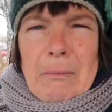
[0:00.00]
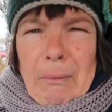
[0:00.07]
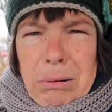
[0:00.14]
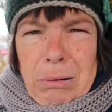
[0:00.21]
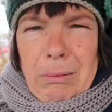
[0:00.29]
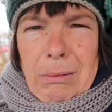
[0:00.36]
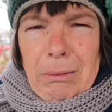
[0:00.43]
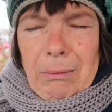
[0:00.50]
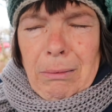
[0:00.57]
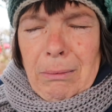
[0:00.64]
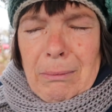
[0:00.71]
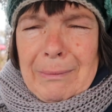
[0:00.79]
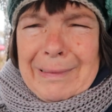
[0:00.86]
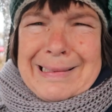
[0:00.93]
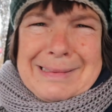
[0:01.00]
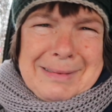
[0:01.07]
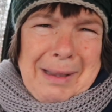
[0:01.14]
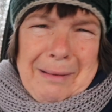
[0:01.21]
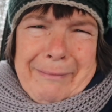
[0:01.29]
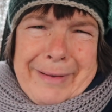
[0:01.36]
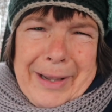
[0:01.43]
Oh, it's
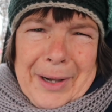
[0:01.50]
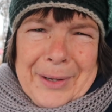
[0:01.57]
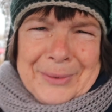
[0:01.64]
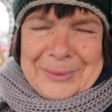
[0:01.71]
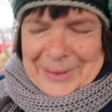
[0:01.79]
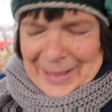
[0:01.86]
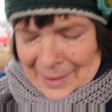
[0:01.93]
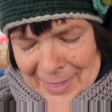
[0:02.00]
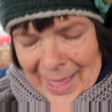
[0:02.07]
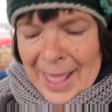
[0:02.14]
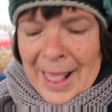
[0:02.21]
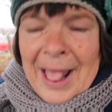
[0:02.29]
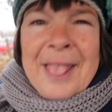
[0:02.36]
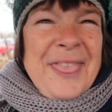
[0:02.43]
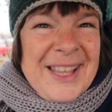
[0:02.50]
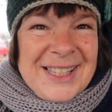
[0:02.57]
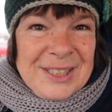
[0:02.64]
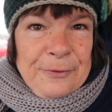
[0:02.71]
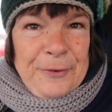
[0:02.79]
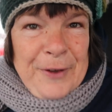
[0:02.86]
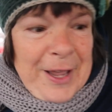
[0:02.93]
so cold out there.
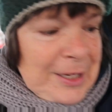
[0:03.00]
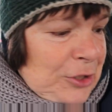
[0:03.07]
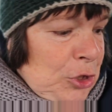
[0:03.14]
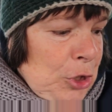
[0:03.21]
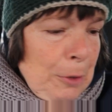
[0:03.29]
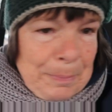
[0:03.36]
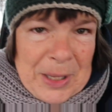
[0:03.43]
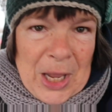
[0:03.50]
That's the first job